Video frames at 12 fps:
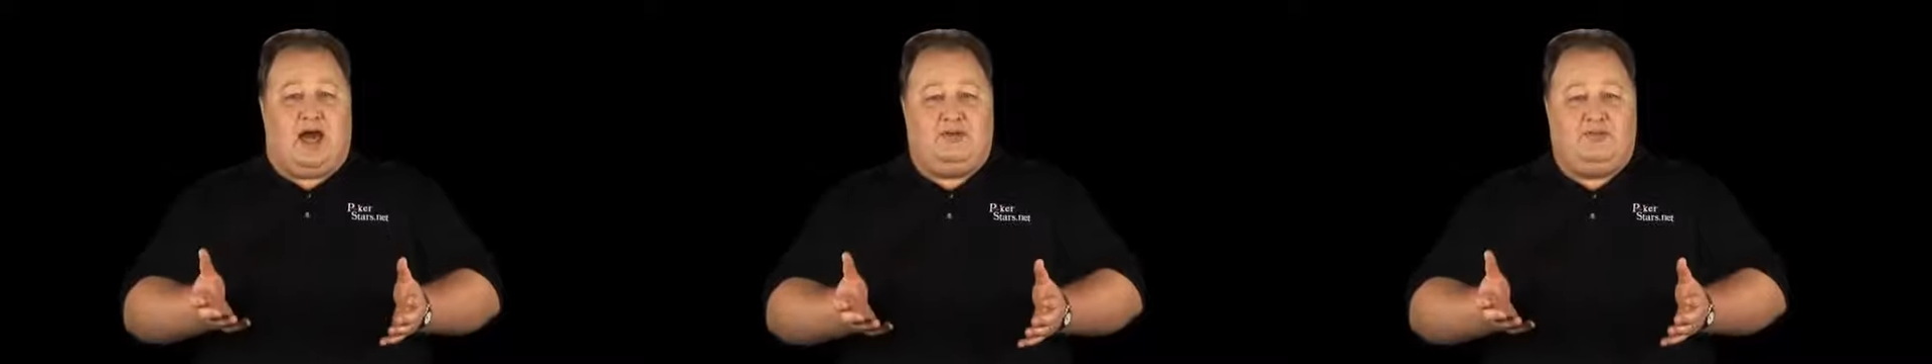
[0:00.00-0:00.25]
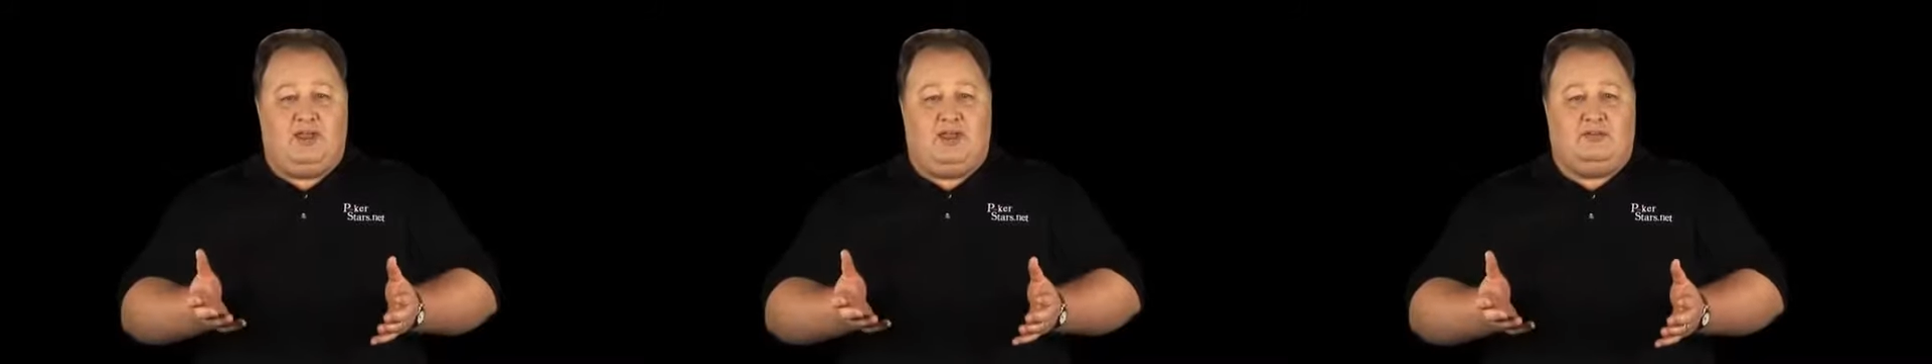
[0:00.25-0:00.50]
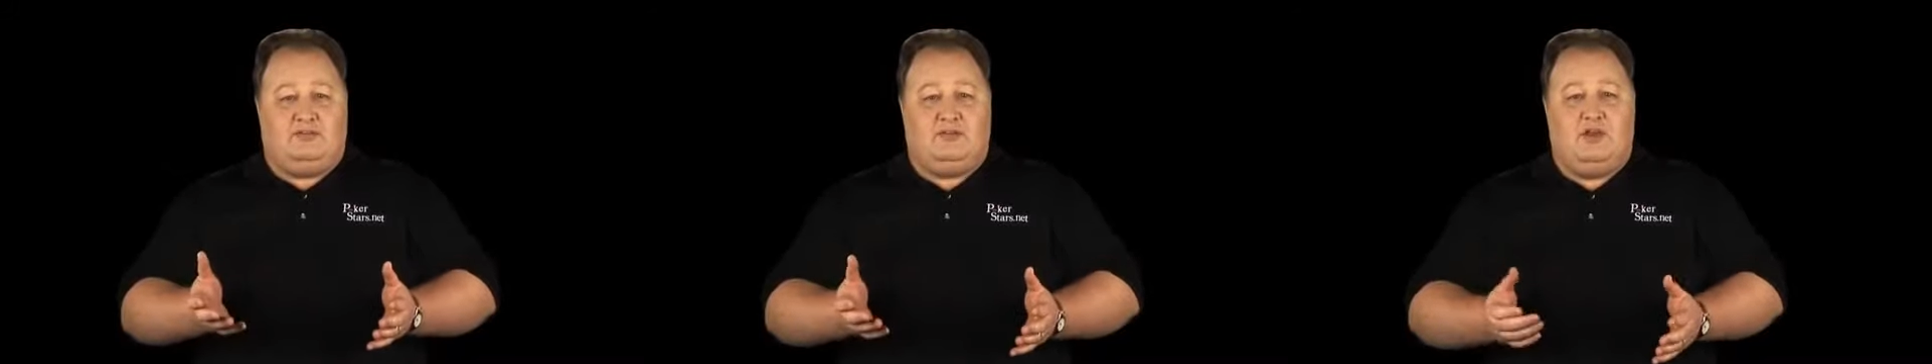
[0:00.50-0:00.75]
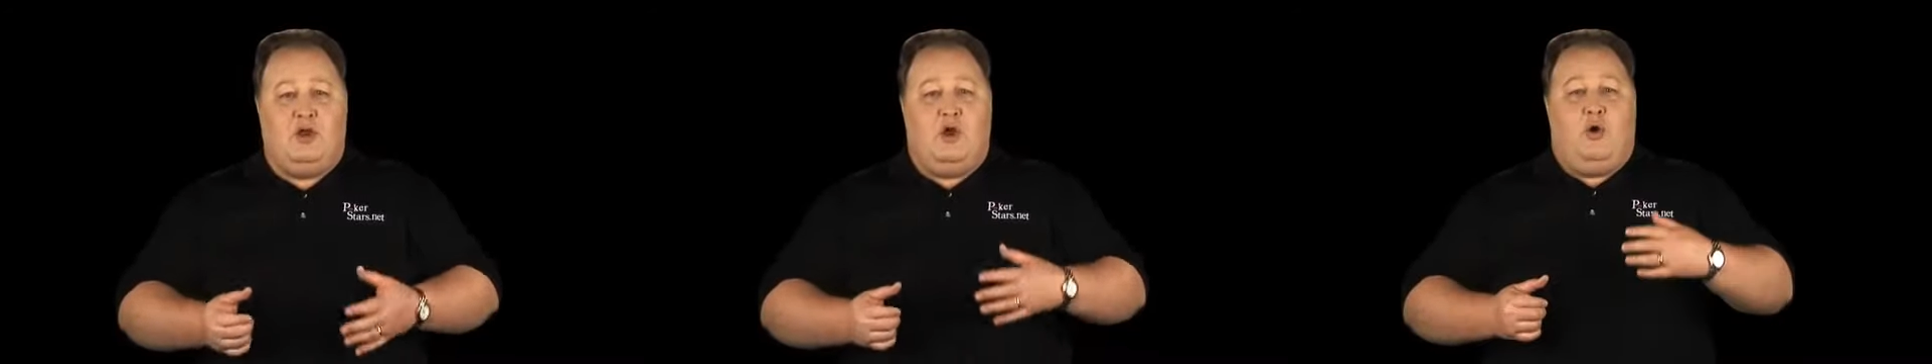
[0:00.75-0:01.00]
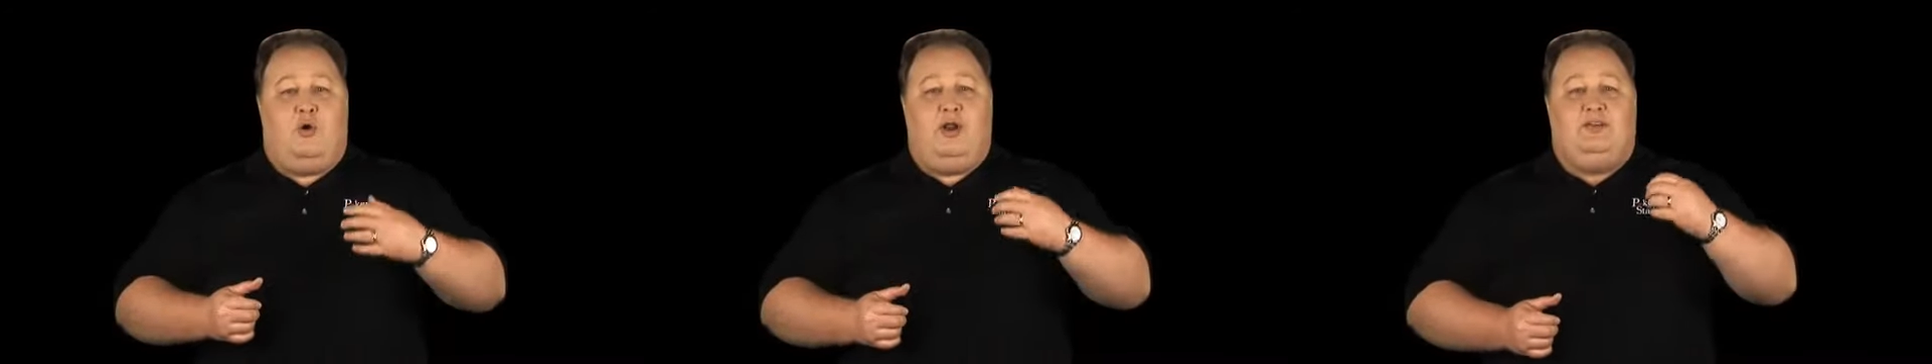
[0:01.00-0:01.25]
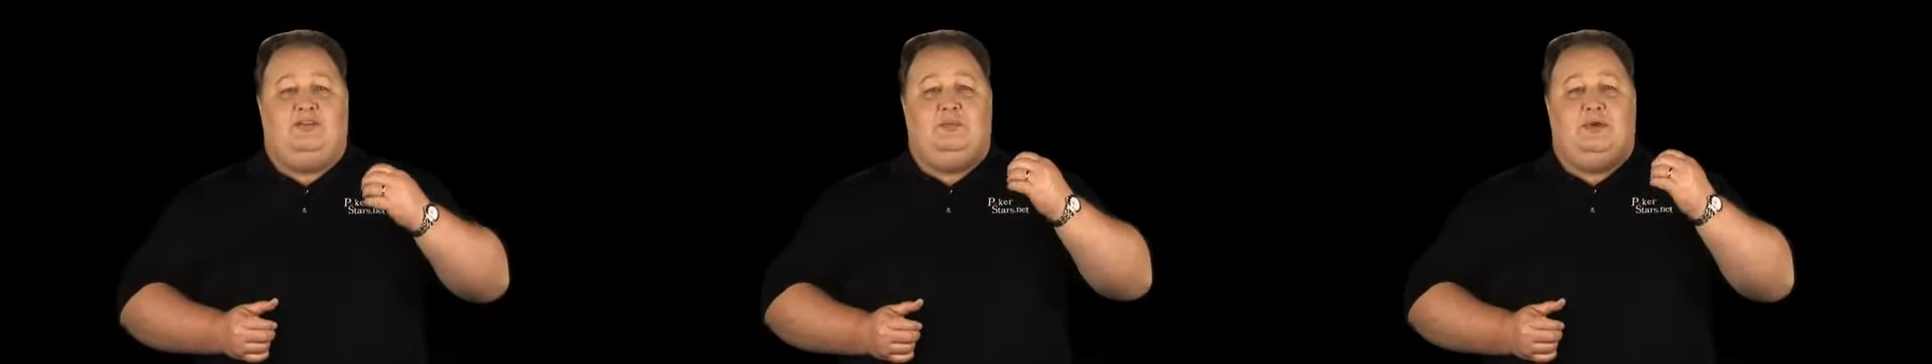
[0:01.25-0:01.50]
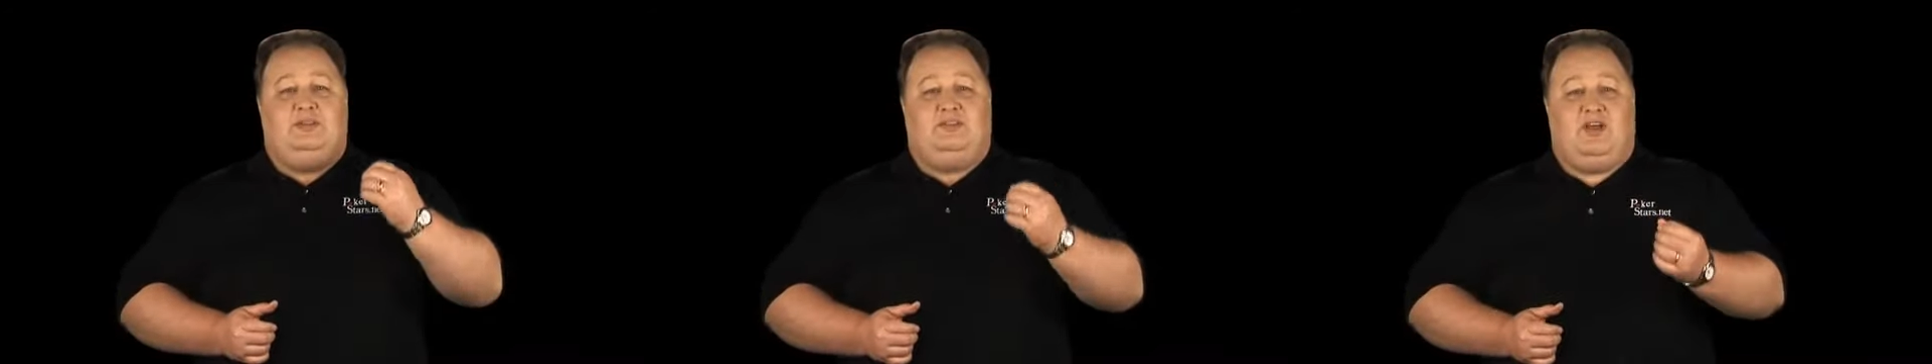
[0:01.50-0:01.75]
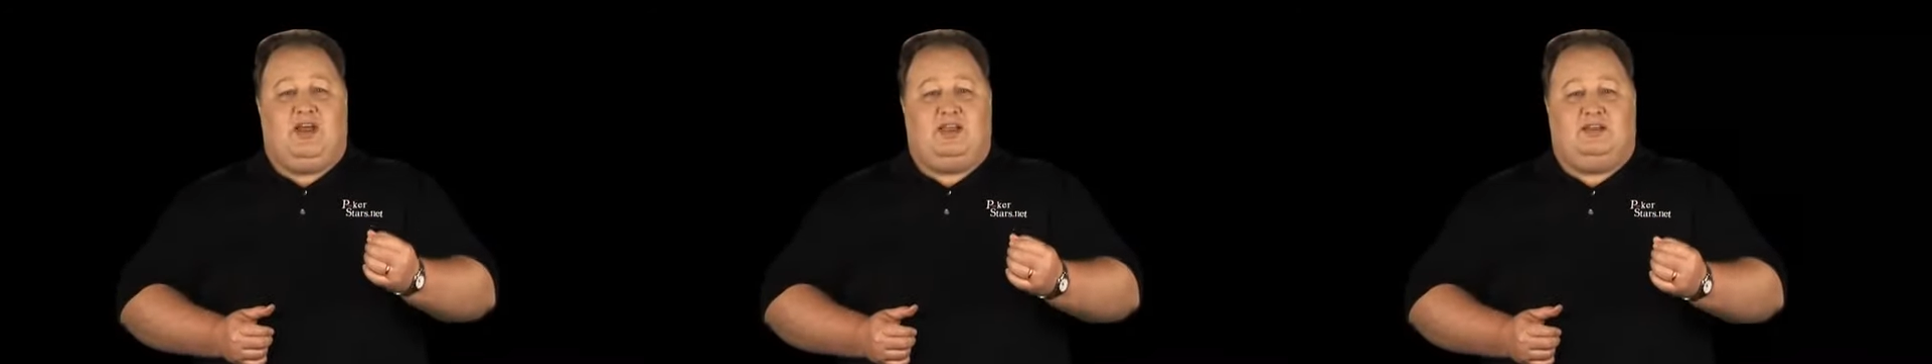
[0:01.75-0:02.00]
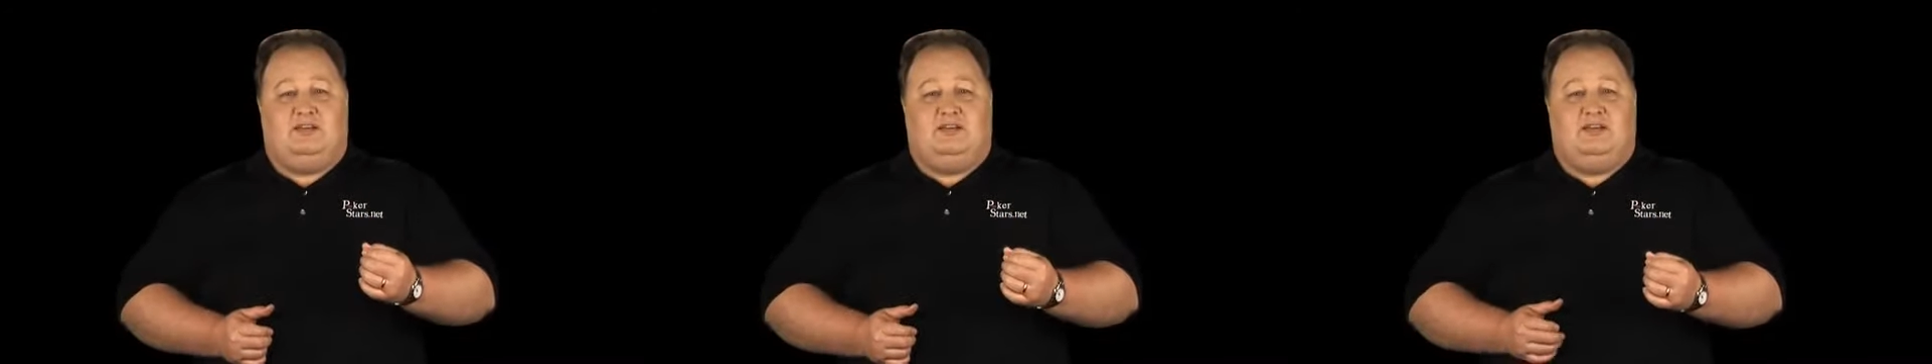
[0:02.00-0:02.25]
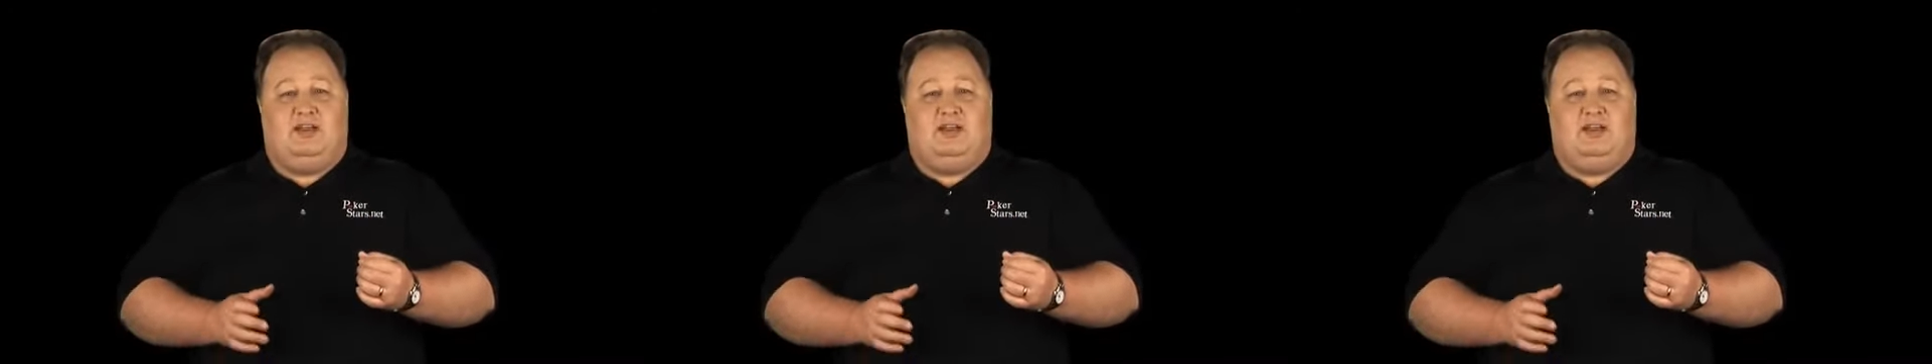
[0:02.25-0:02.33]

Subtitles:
of hands, or has he been tight